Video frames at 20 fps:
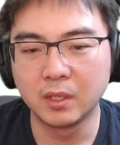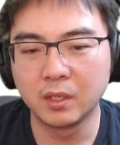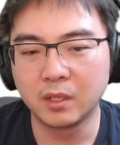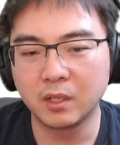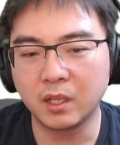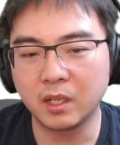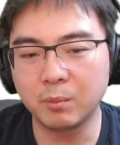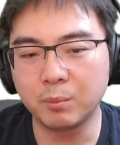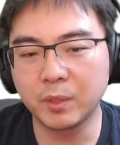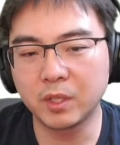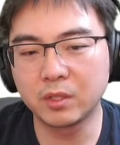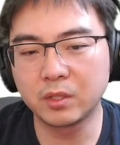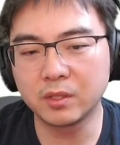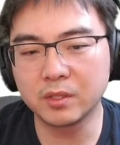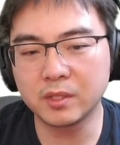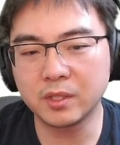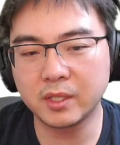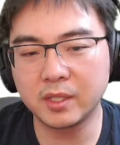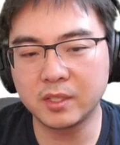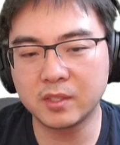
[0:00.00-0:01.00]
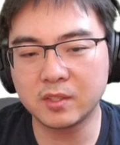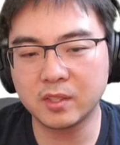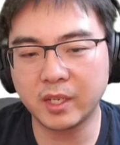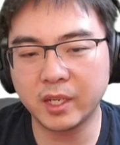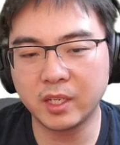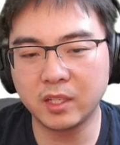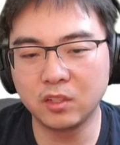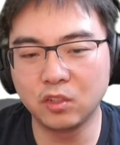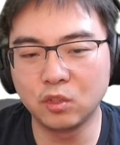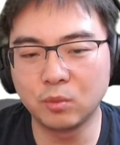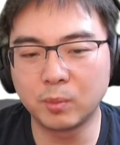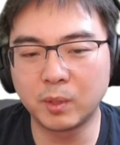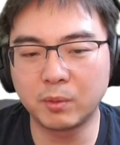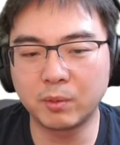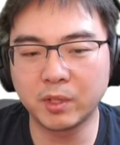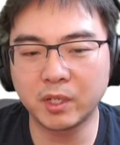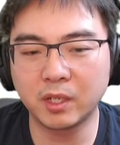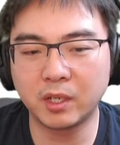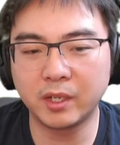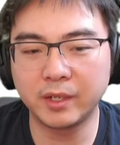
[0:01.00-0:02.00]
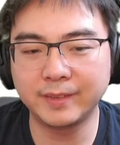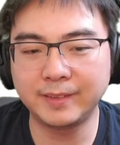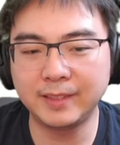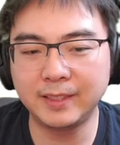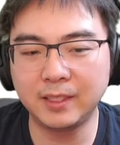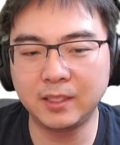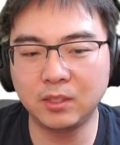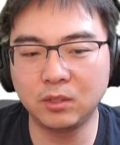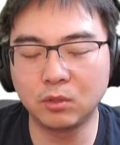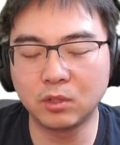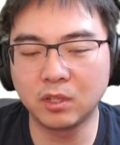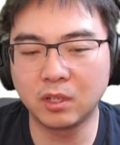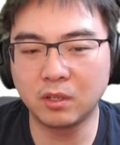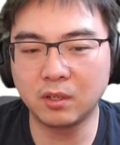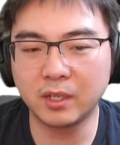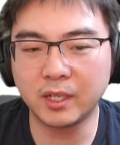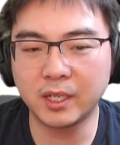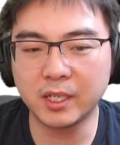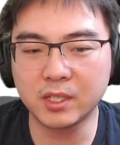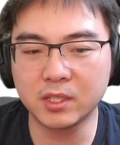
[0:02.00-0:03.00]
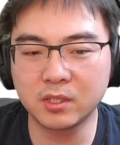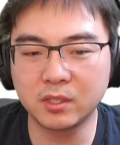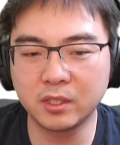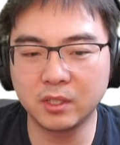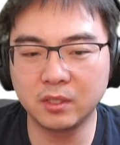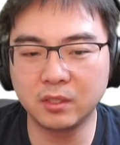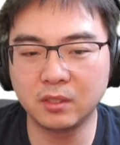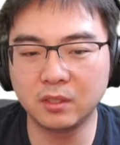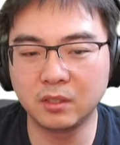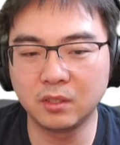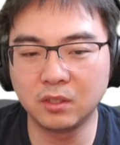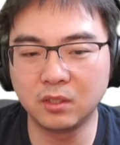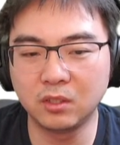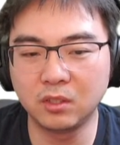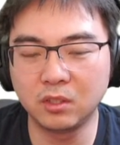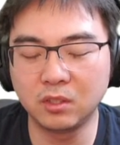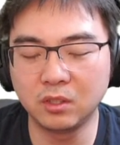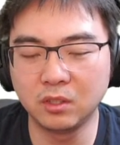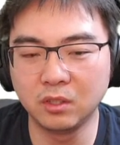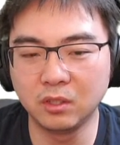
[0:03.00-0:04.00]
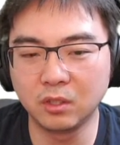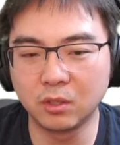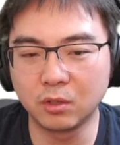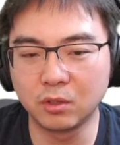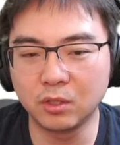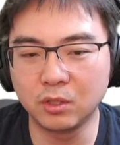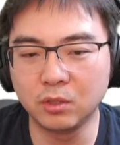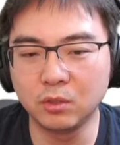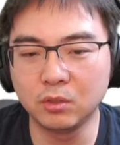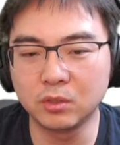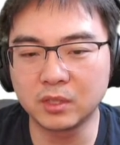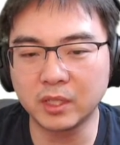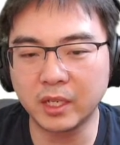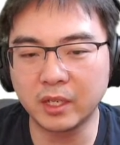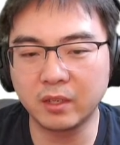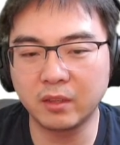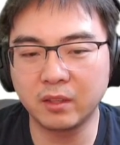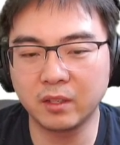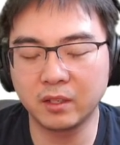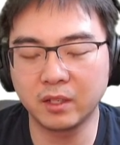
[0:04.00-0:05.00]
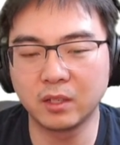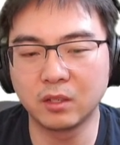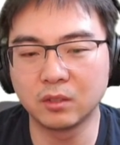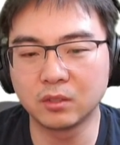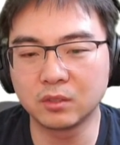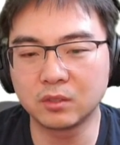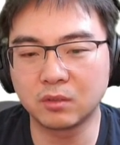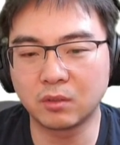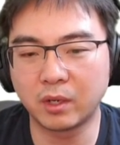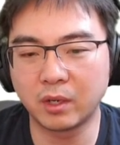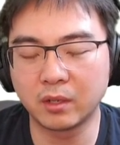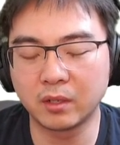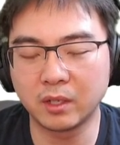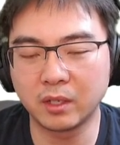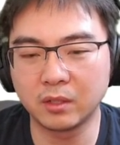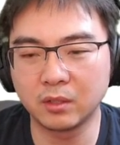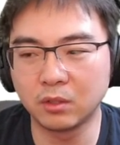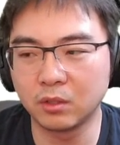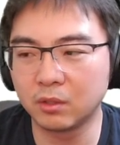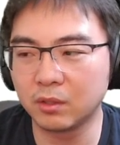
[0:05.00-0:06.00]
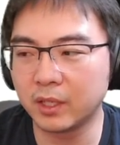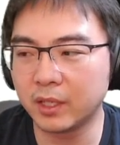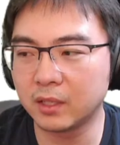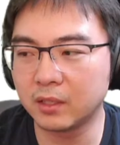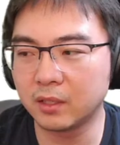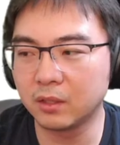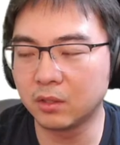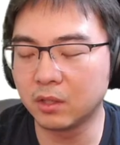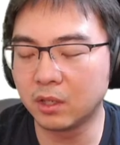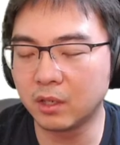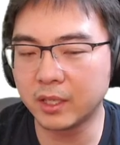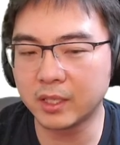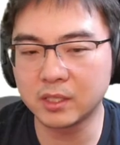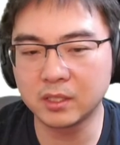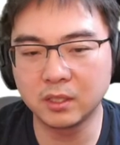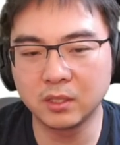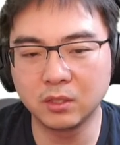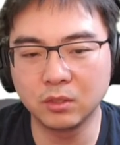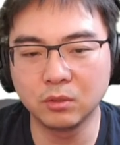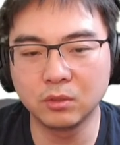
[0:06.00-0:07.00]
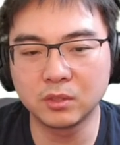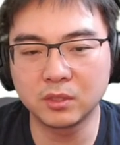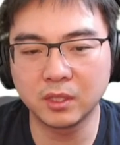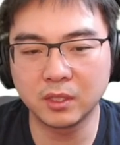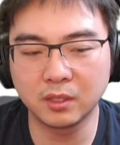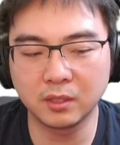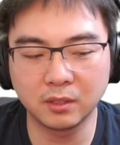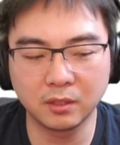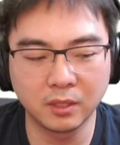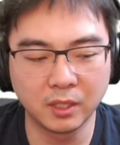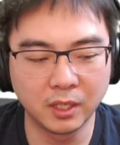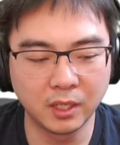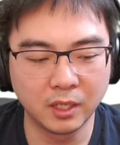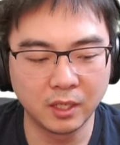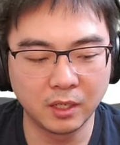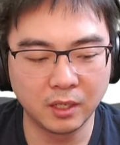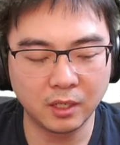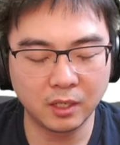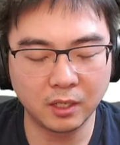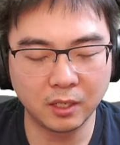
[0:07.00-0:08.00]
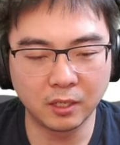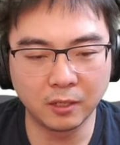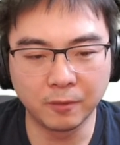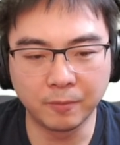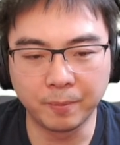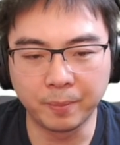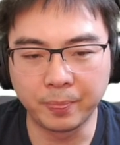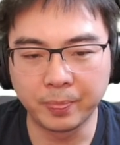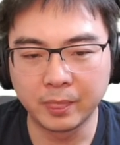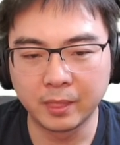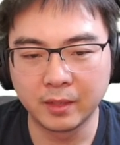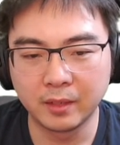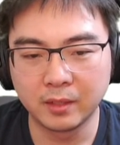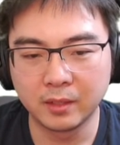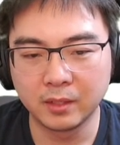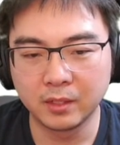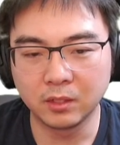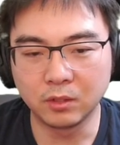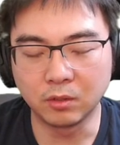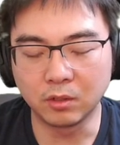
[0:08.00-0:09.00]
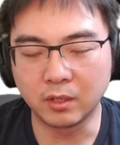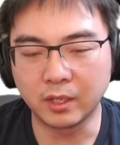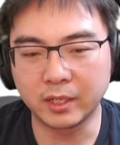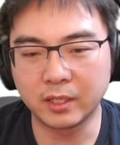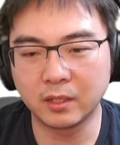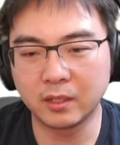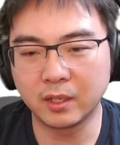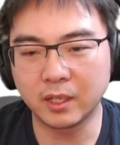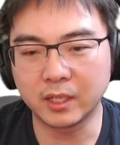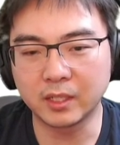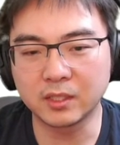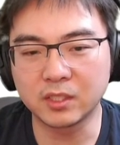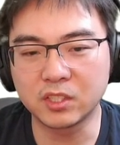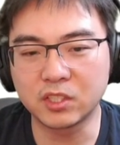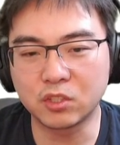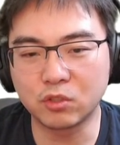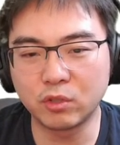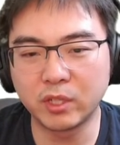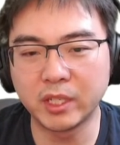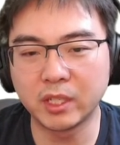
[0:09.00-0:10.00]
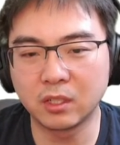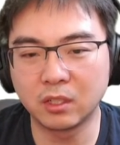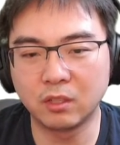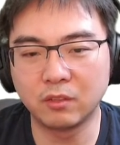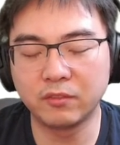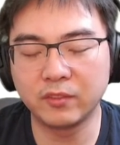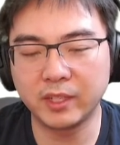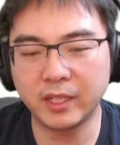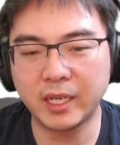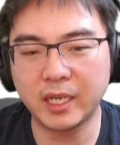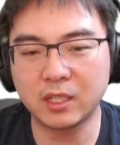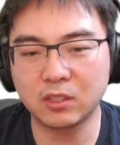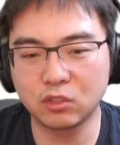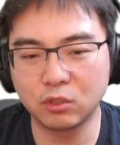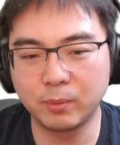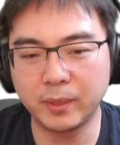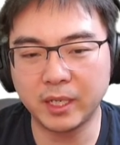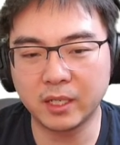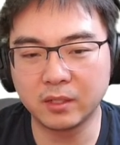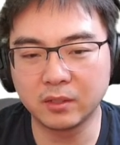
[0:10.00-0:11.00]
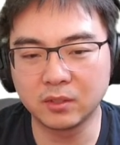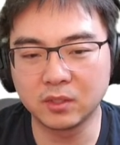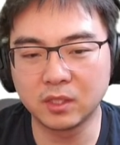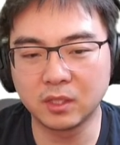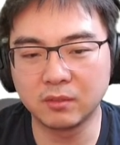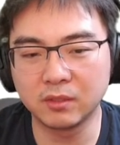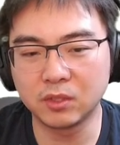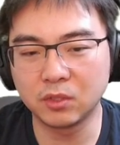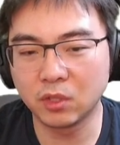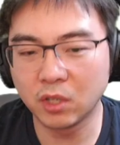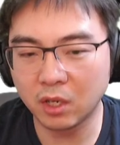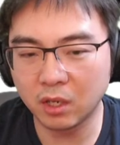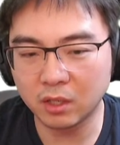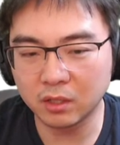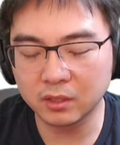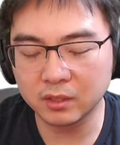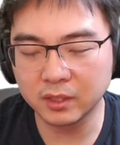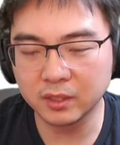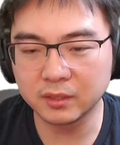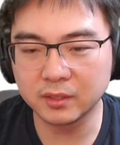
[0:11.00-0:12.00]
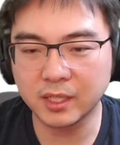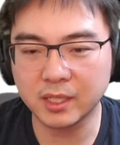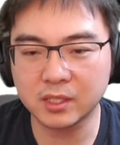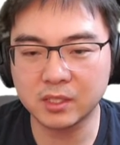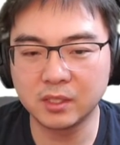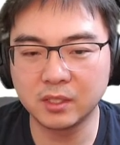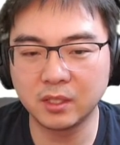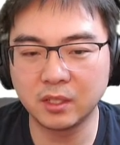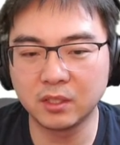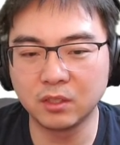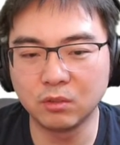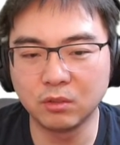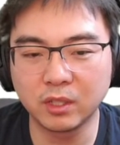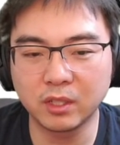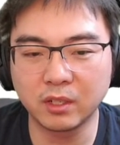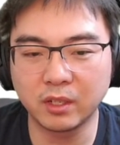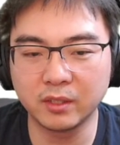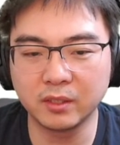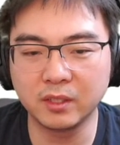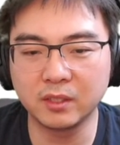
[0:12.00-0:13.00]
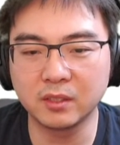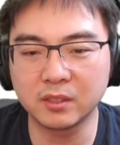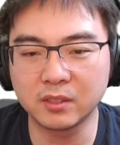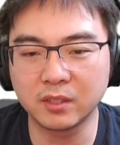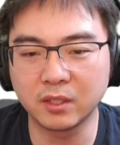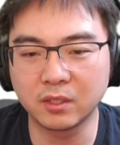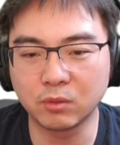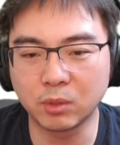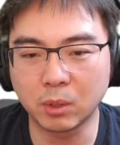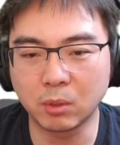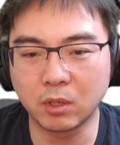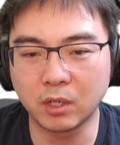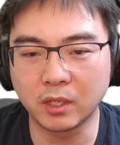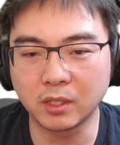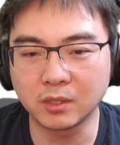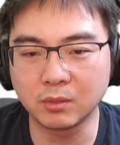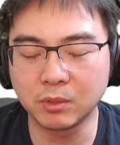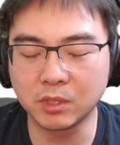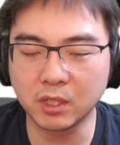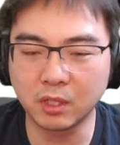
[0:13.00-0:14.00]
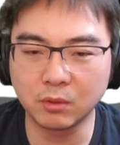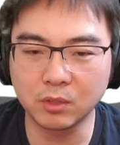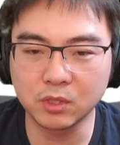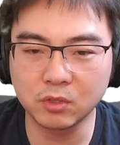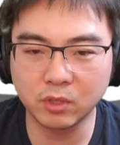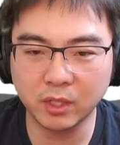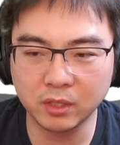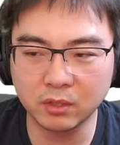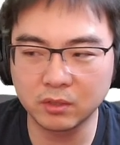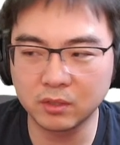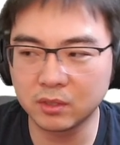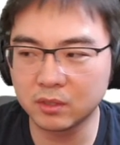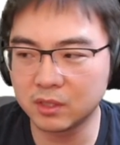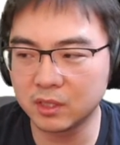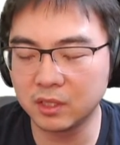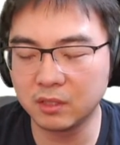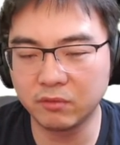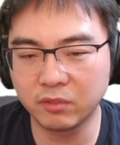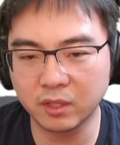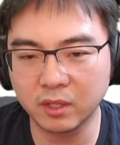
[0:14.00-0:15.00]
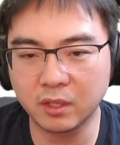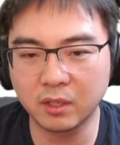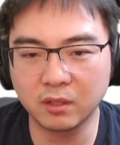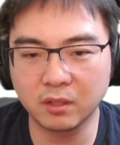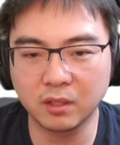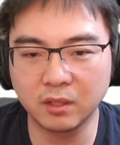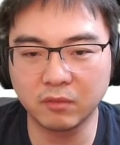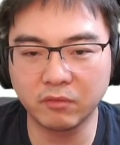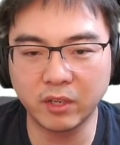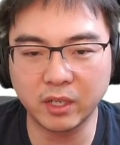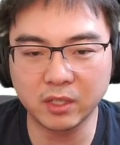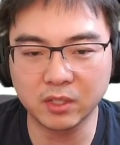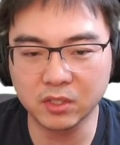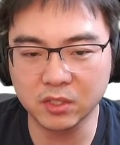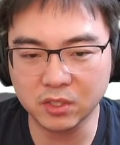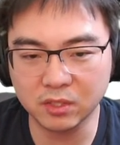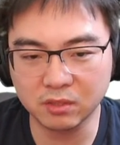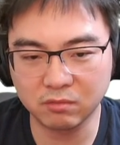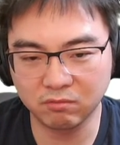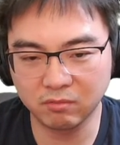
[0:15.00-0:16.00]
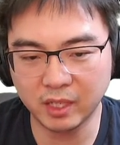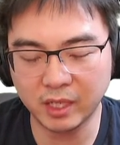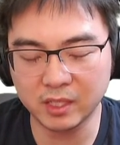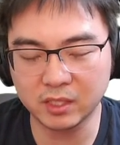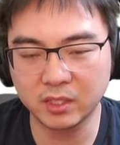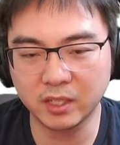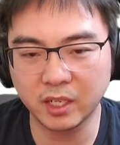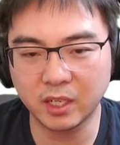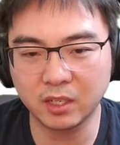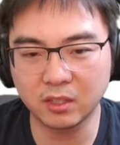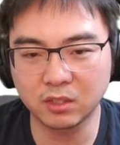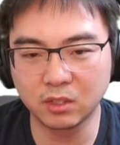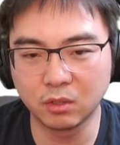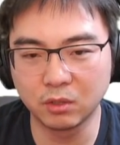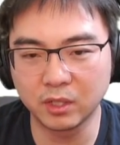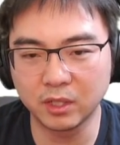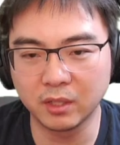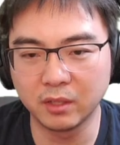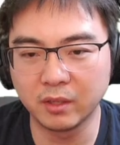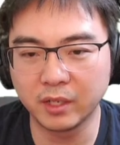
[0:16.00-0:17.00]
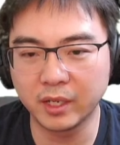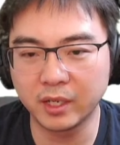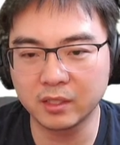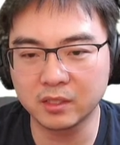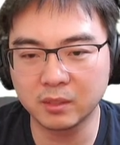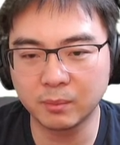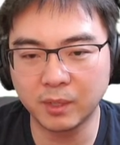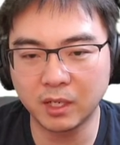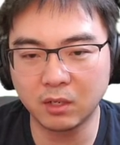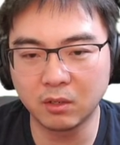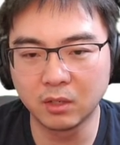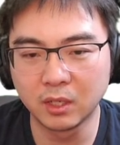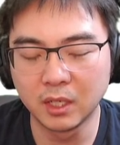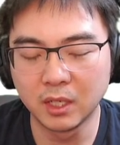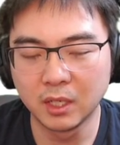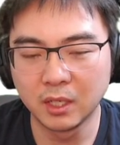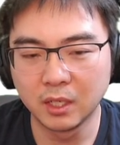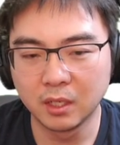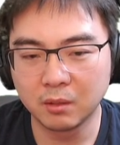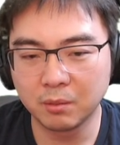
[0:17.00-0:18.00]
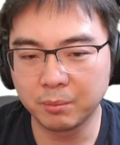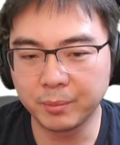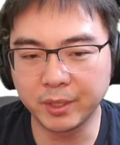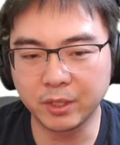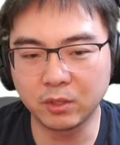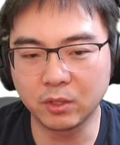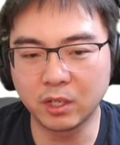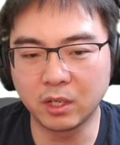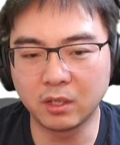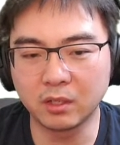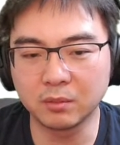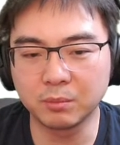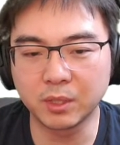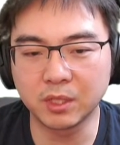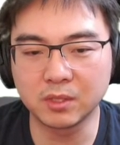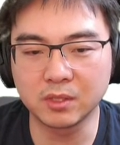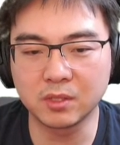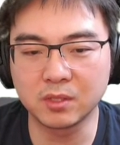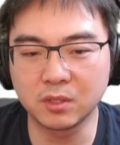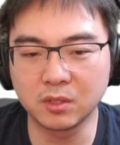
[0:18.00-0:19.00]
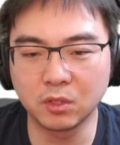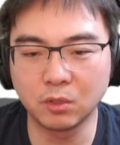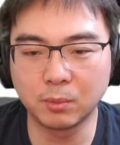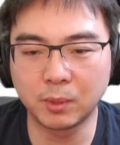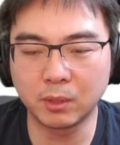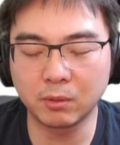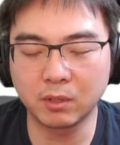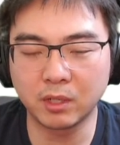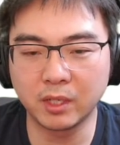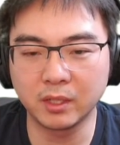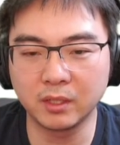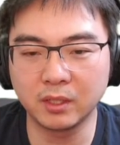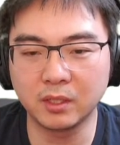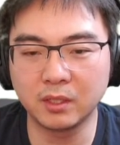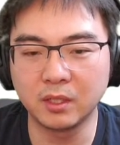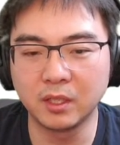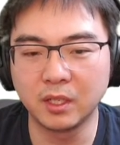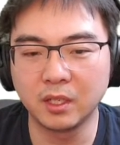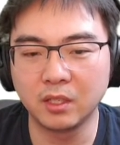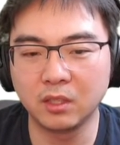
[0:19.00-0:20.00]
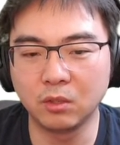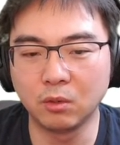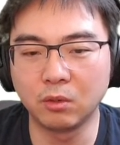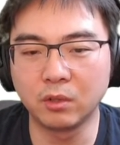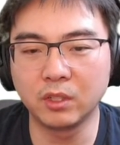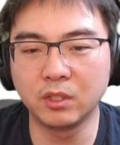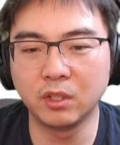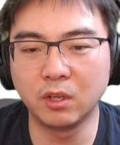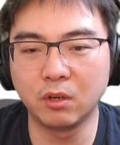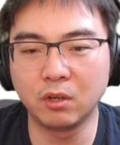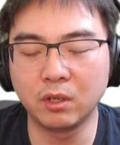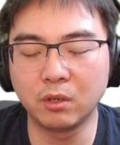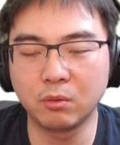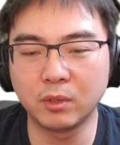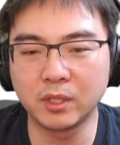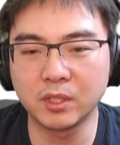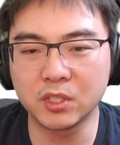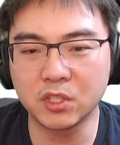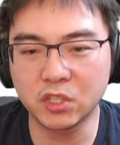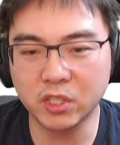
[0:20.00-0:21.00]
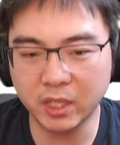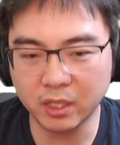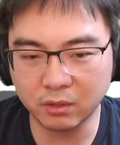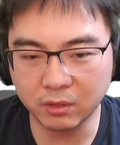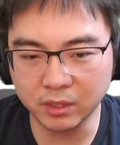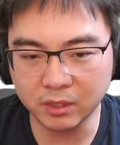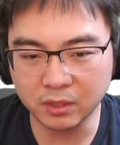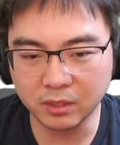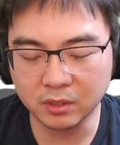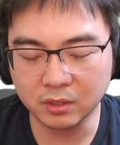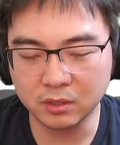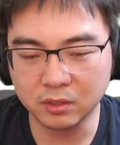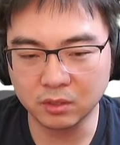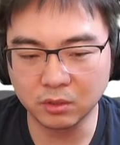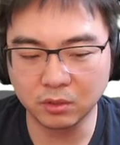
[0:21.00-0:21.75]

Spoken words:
And because it's a numeric ID, you can't actually, use anything else rather than, like you can't actually use the, like a string of the actual backend service. You can't. It's actually a unique ID this thing requires, which I was trying to see if I can just actually hard code it in there somehow, but you can't because it's a numerical ID. You only know it when it's generated. So